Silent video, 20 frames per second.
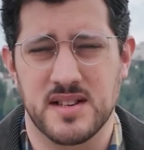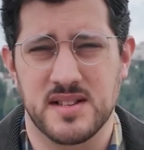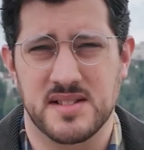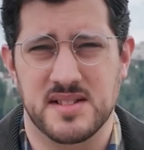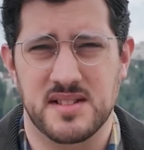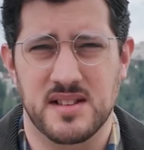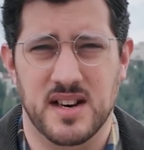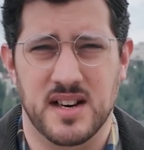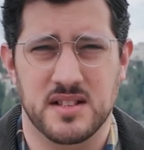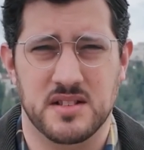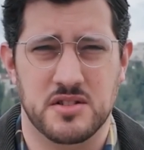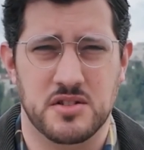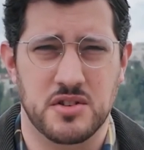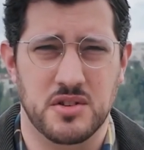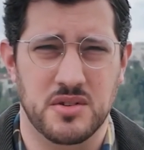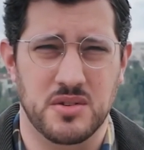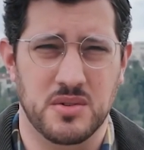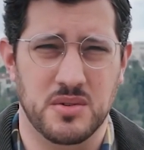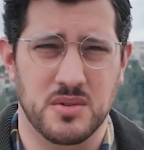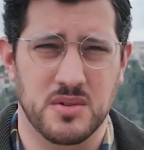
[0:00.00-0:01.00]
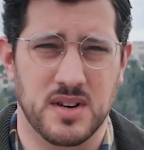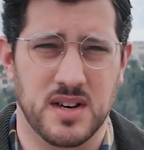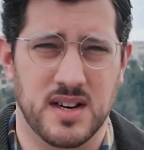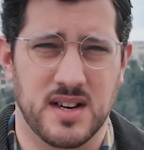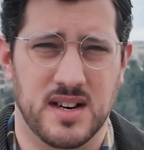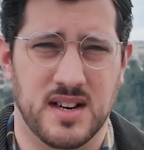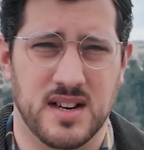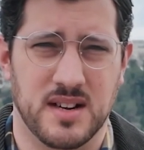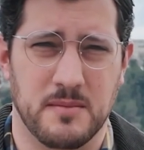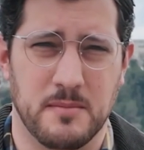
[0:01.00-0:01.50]
is not
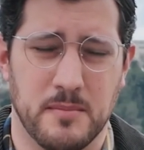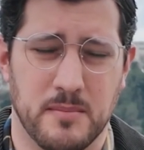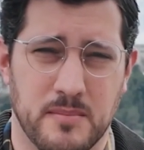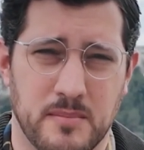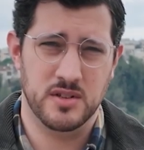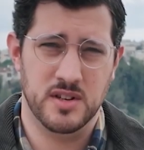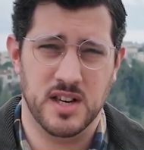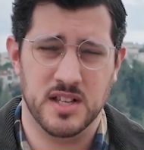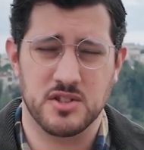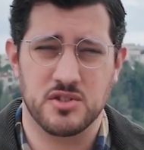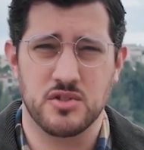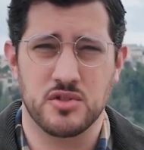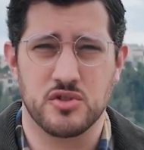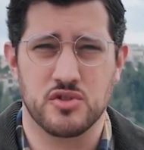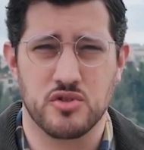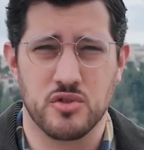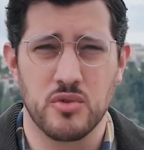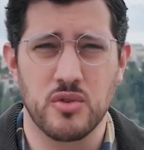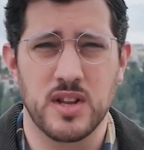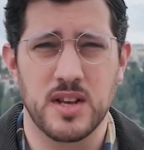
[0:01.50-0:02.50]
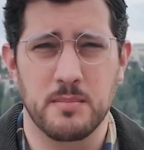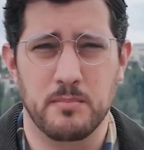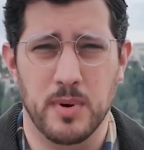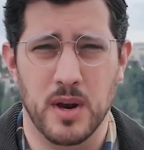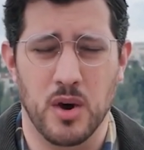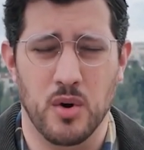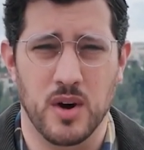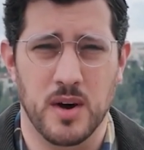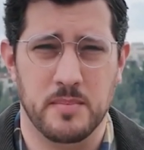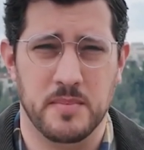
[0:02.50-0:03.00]
to truly
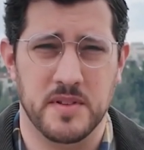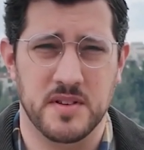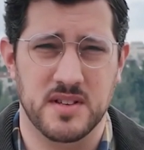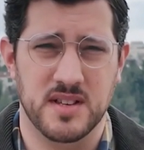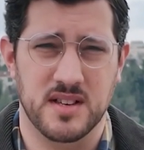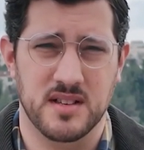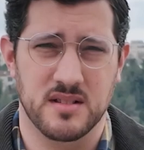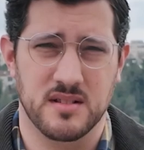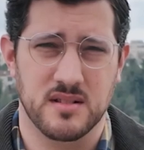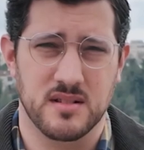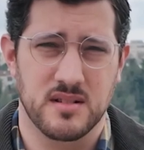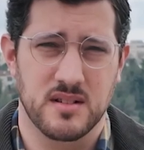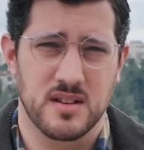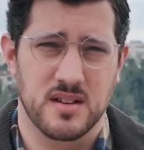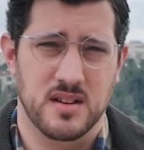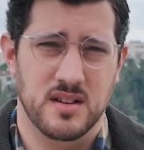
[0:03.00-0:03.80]
blow up the deal.